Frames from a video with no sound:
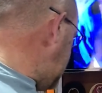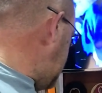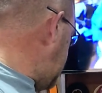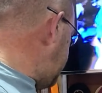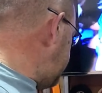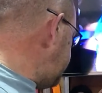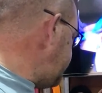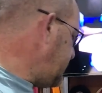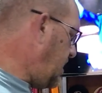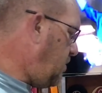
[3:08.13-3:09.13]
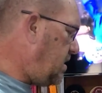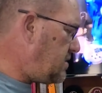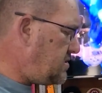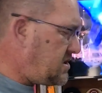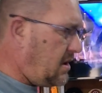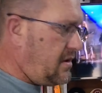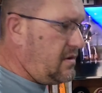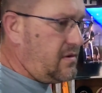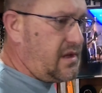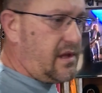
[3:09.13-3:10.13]
I want to show
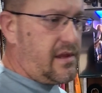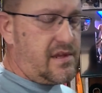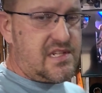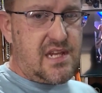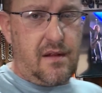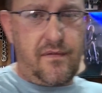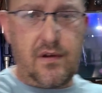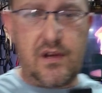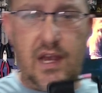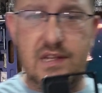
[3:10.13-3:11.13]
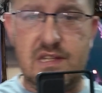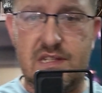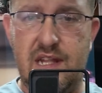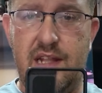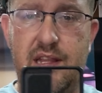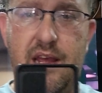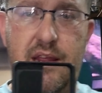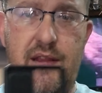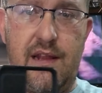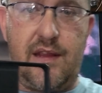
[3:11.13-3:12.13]
you the cell phone cases that
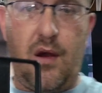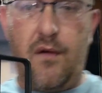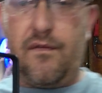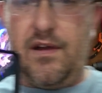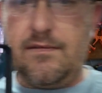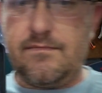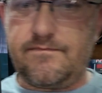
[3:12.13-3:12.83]
they offer.